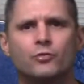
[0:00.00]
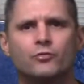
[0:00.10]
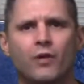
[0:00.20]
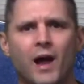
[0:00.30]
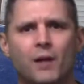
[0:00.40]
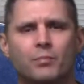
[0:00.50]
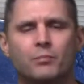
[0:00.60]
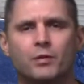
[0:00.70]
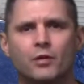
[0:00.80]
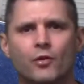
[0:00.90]
drop
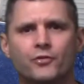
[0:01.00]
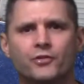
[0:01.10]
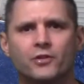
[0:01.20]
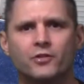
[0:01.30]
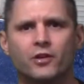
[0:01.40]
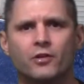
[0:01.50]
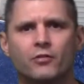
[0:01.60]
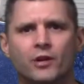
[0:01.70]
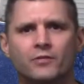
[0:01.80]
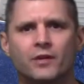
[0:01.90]
below 60
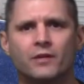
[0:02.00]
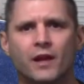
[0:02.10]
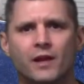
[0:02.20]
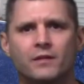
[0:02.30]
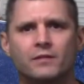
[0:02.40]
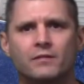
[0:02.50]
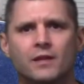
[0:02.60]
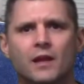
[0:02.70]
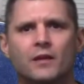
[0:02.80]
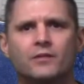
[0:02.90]
degrees at night,
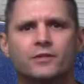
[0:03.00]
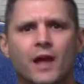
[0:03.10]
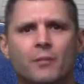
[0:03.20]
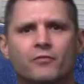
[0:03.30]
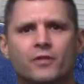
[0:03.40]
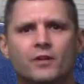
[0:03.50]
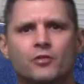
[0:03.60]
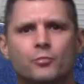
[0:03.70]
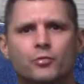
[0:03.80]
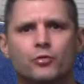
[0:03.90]
stop filling the
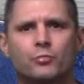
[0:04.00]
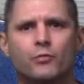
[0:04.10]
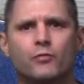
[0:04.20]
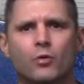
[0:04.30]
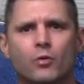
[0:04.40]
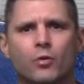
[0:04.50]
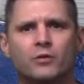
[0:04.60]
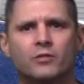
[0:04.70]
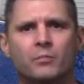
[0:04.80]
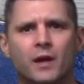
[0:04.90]
pool before going
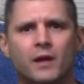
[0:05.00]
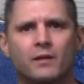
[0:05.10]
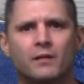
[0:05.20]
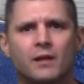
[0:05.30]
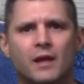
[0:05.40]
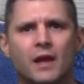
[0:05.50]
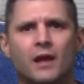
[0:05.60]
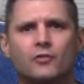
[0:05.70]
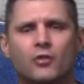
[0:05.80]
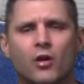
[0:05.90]
to bed,
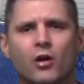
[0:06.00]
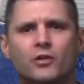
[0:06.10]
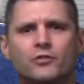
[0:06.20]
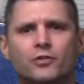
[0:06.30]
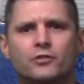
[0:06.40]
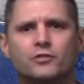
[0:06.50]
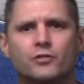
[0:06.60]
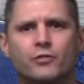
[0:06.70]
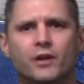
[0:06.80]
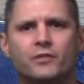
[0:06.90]
as long as there is
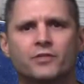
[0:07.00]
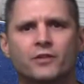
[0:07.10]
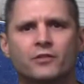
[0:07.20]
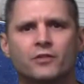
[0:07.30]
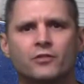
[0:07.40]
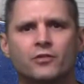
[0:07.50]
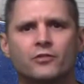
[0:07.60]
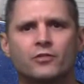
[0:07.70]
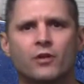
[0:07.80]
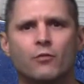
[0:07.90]
3 to 6
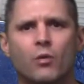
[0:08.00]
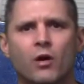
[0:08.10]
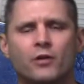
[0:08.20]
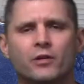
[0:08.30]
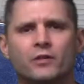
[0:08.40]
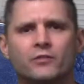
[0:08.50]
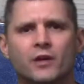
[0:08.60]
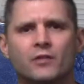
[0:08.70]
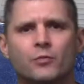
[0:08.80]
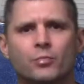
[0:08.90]
inches of water
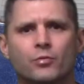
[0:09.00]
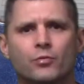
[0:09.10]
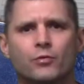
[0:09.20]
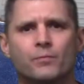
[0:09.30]
inside the pool.